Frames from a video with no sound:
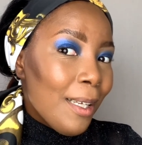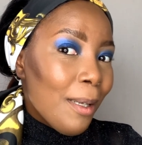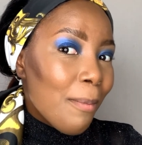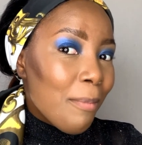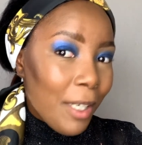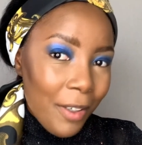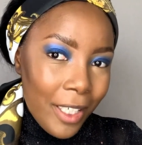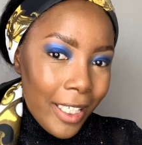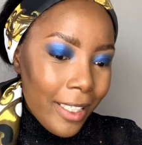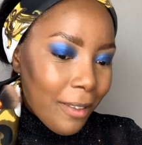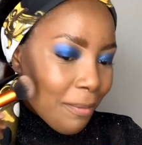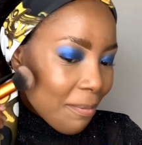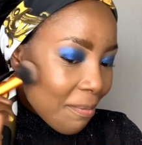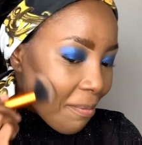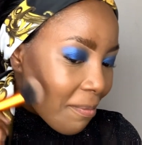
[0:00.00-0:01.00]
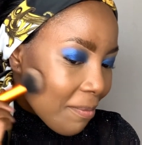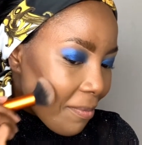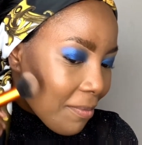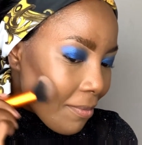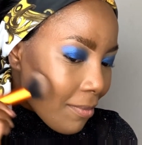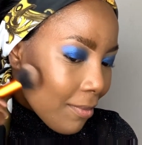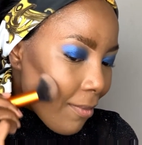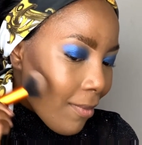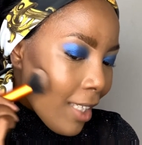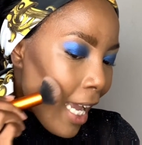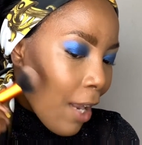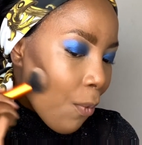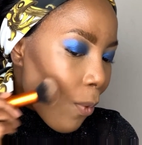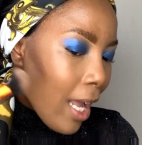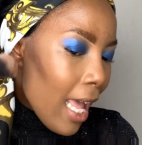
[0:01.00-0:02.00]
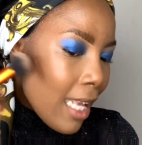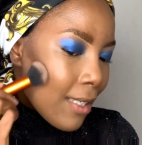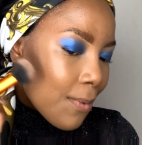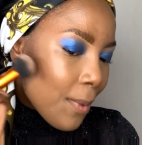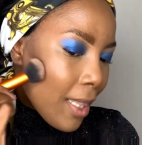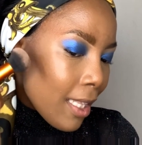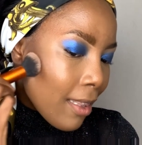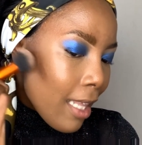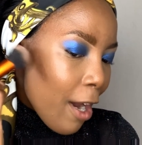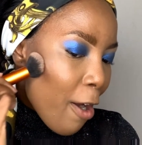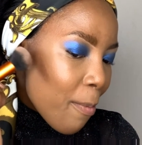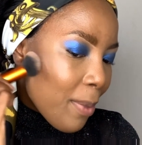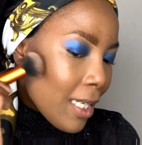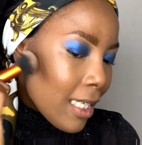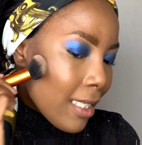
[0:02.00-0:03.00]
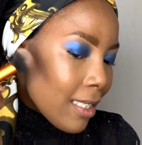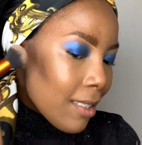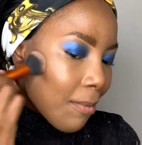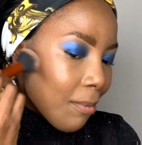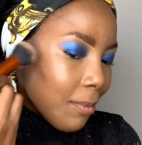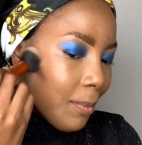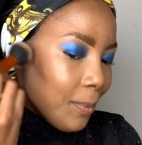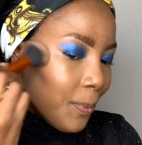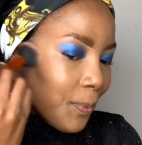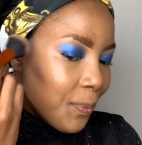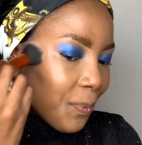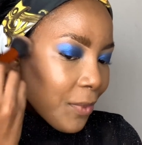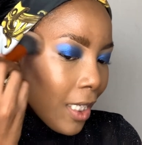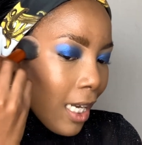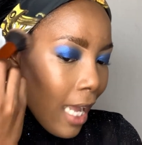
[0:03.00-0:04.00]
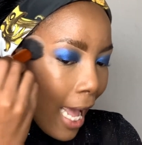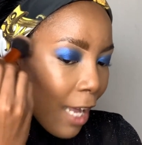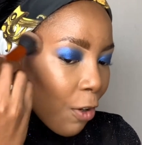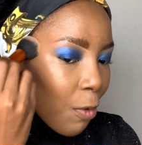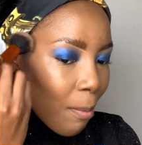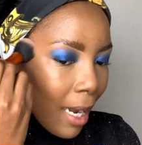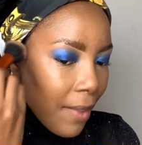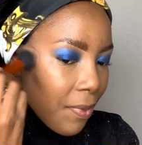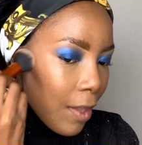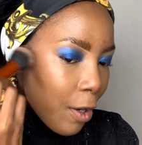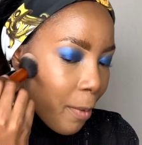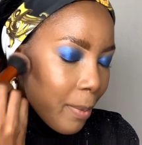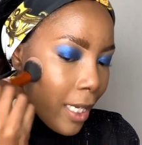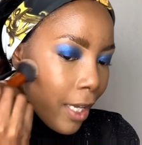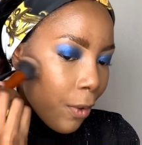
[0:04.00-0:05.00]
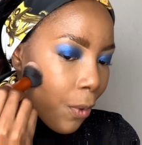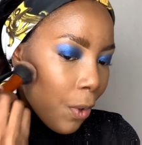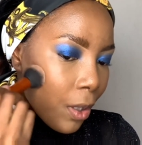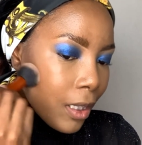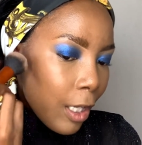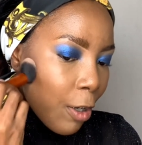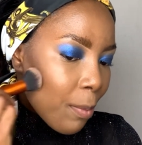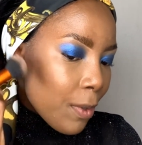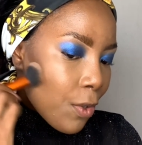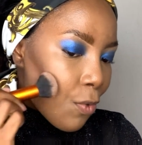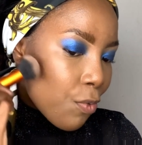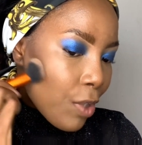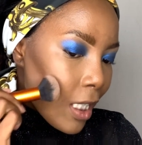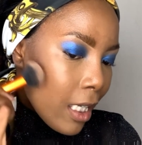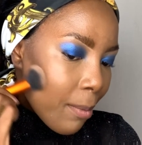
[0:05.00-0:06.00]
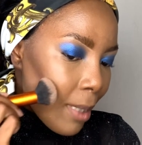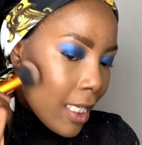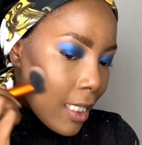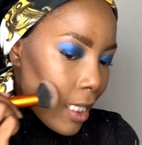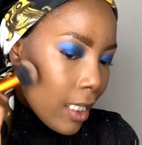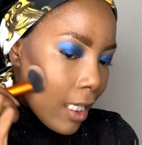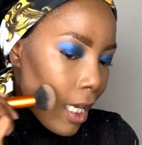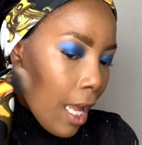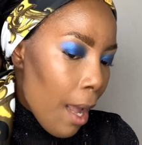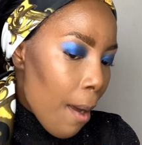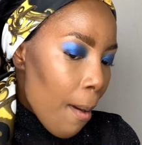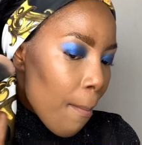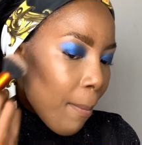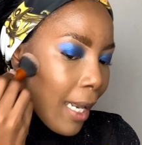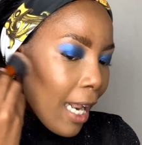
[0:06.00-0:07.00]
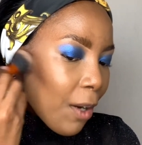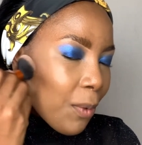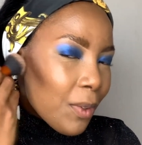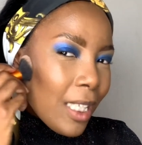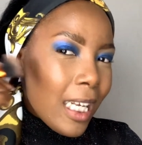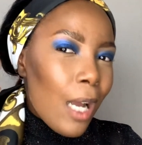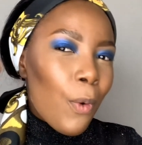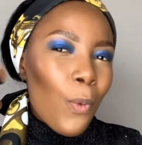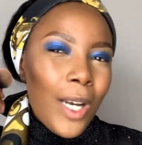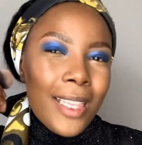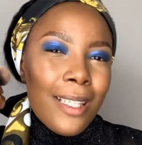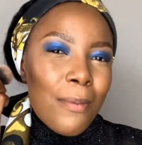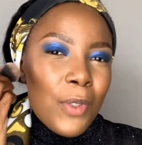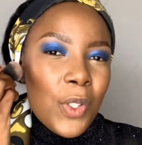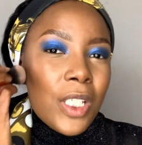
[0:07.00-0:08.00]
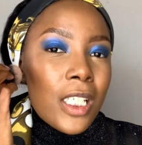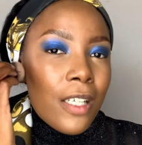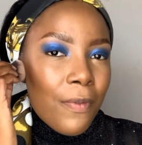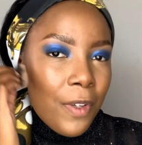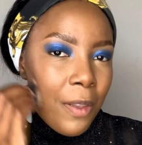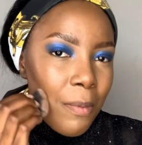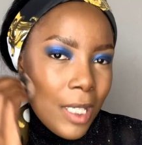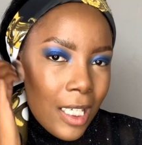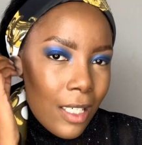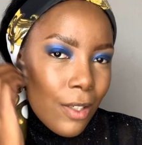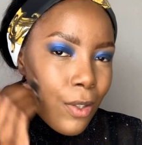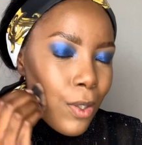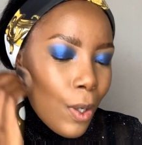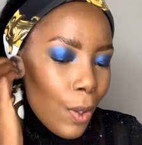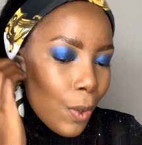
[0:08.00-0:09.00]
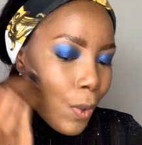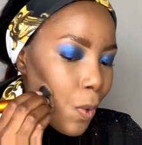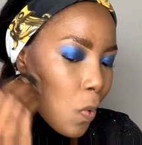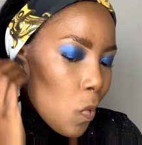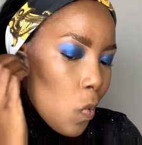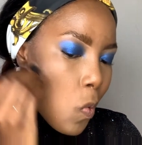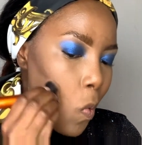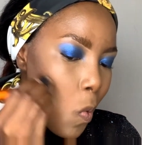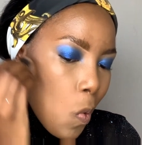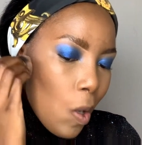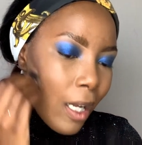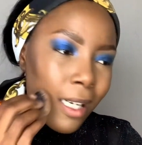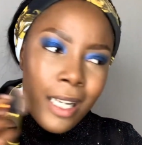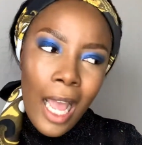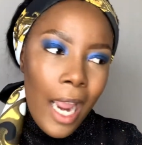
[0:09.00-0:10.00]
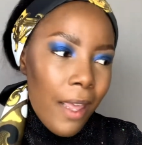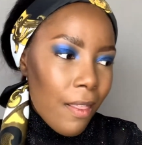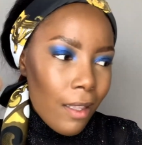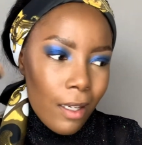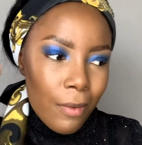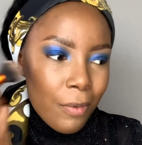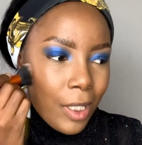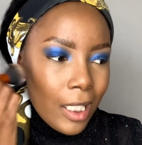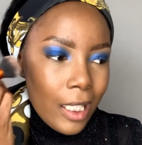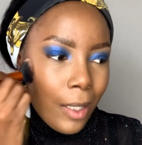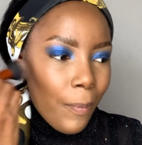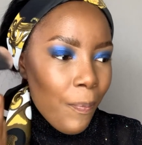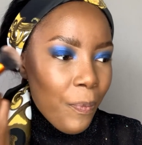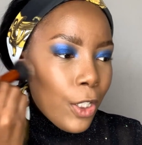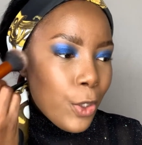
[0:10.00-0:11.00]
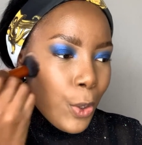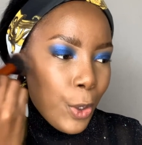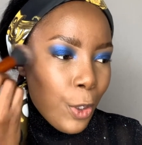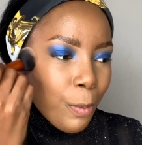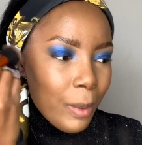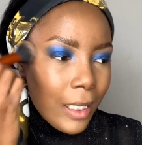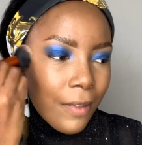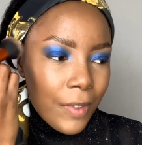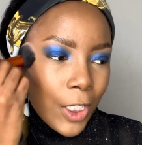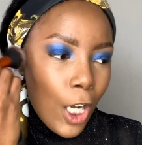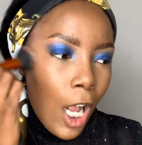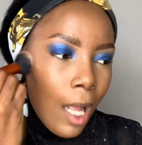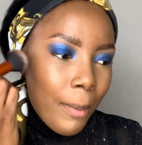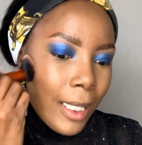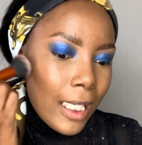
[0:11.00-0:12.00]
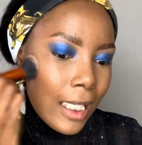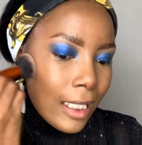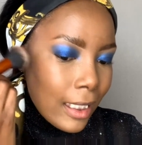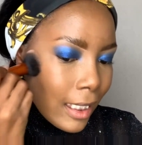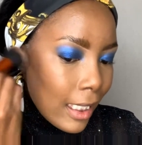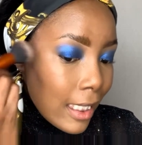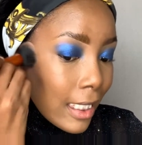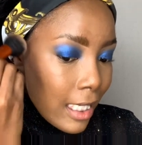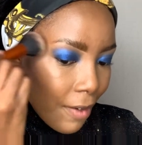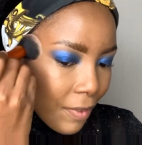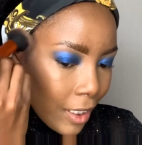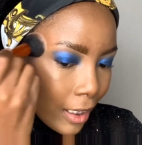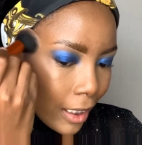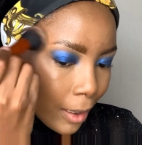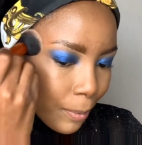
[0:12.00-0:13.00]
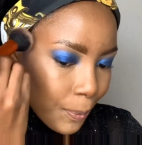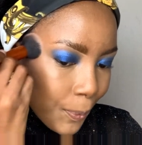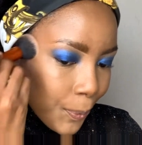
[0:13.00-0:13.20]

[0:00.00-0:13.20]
Period. And whereas with a therapist, I don't mind therapy at all. Therapy is really amazing, but I don't think I'd want them to live with me. So neither, really. Do you believe in karma? Definitely.